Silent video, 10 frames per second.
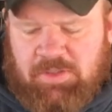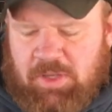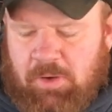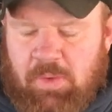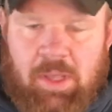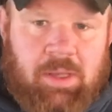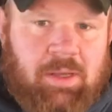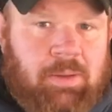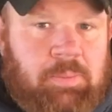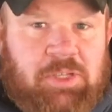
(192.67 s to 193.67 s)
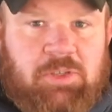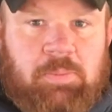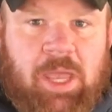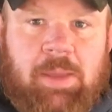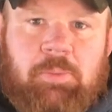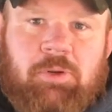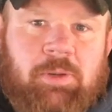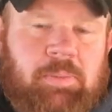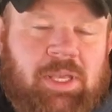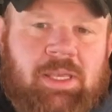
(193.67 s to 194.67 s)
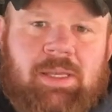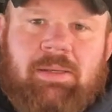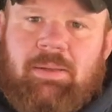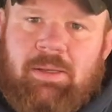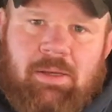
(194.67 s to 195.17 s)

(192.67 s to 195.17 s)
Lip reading: So a piece of paper and a pen,